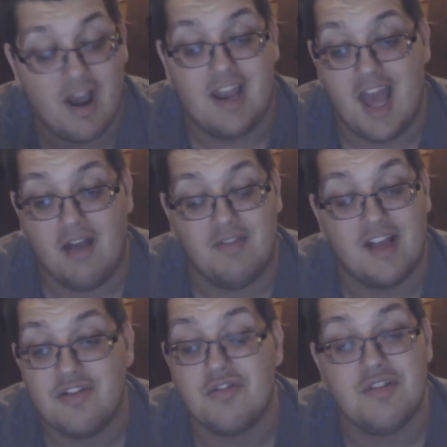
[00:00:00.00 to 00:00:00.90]
right
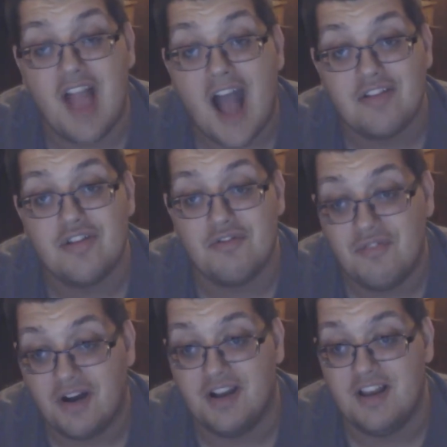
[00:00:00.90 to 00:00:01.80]
now. That's
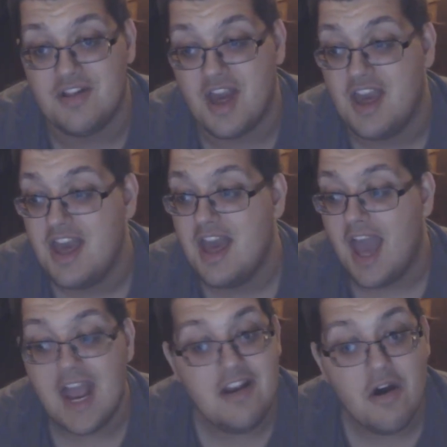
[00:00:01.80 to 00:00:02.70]
just fucking legit.
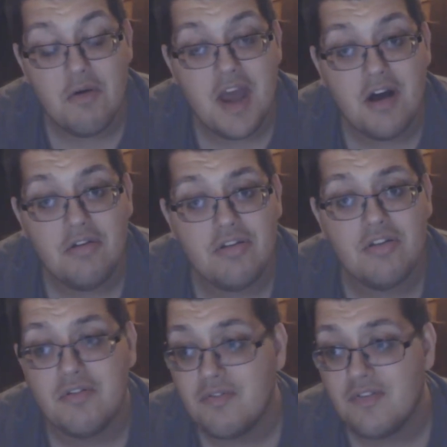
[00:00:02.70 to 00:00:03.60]
Ain't no one
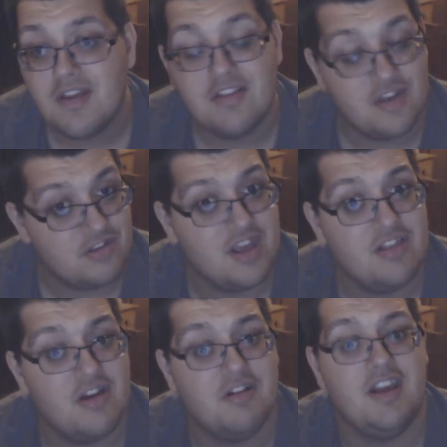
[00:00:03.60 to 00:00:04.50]
else. Just
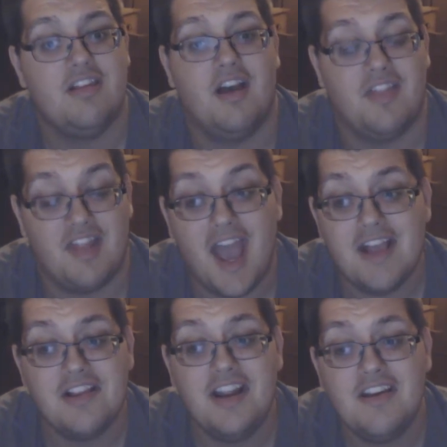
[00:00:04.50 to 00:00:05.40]
Gintoki yourself. And
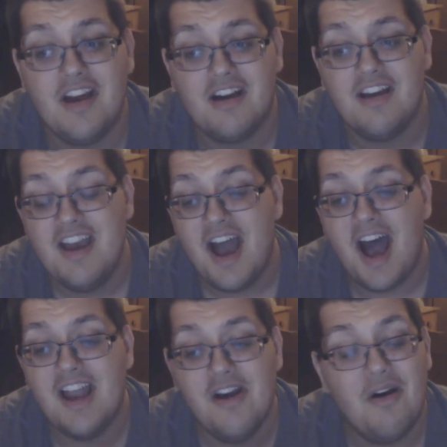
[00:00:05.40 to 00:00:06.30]
that is an income.
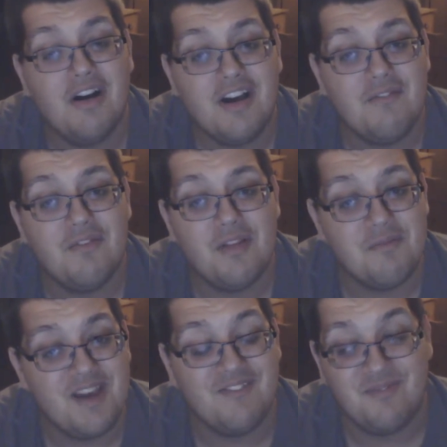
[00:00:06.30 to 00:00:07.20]
I know I come
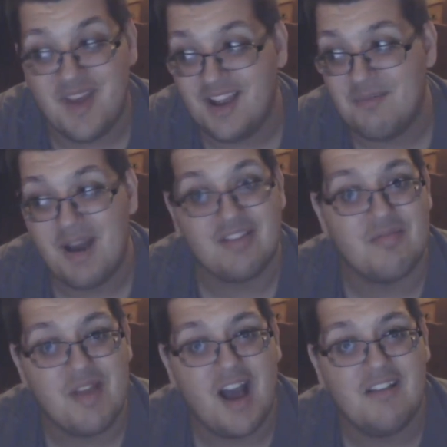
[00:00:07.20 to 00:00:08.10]
from being a
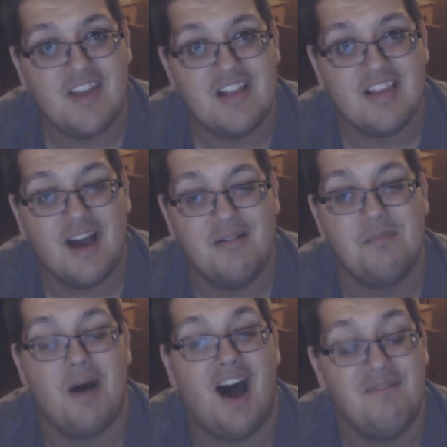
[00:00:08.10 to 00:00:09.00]
massive type of
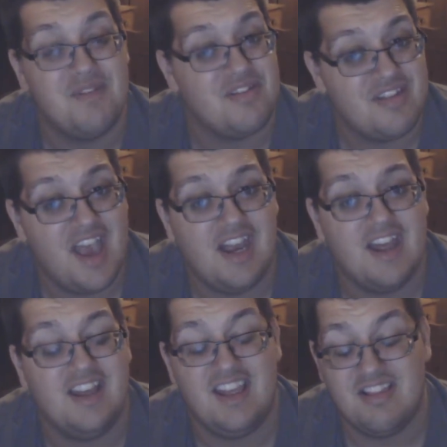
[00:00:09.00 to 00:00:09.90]
Gintama, but I'm just saying
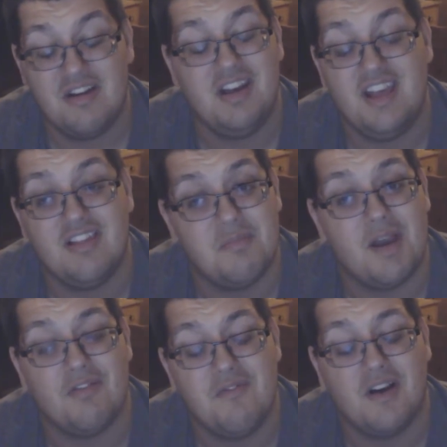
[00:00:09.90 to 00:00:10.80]
it. Gintoki is the
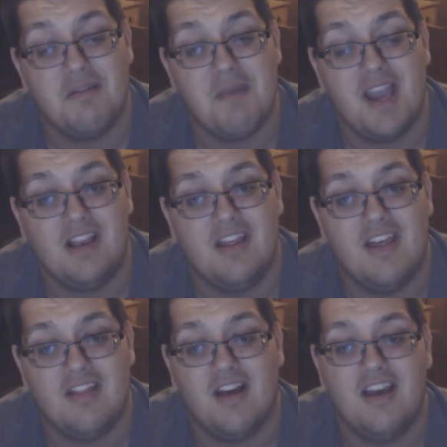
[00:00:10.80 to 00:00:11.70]
best fucking main
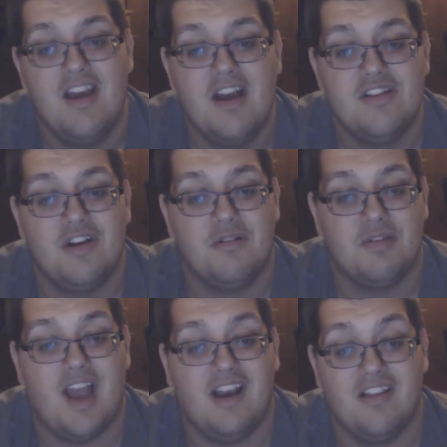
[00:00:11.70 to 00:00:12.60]
in, like, Shonen
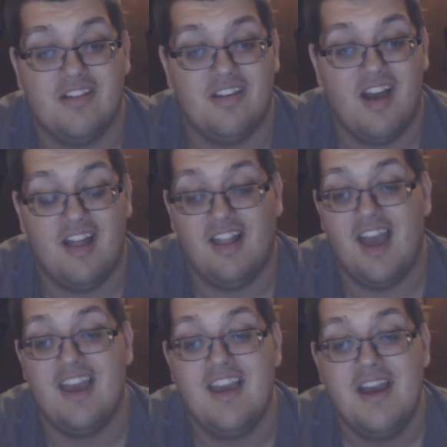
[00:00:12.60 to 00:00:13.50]
Protagonist.
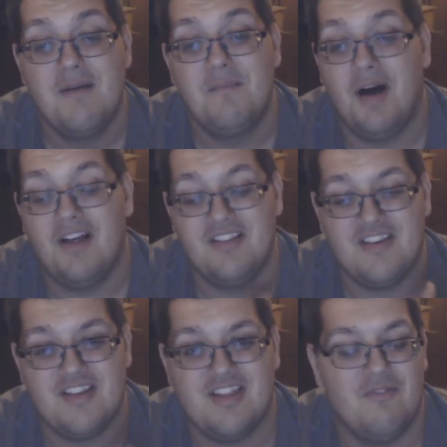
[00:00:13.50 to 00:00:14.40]
Like, but
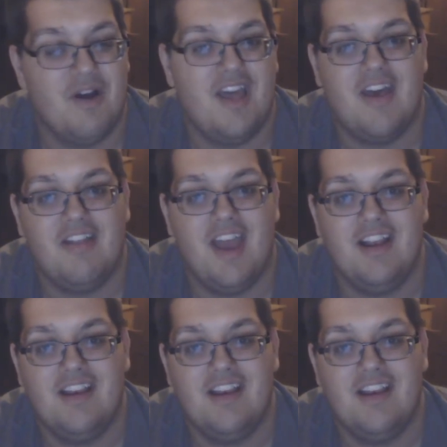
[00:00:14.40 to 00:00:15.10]
just the way that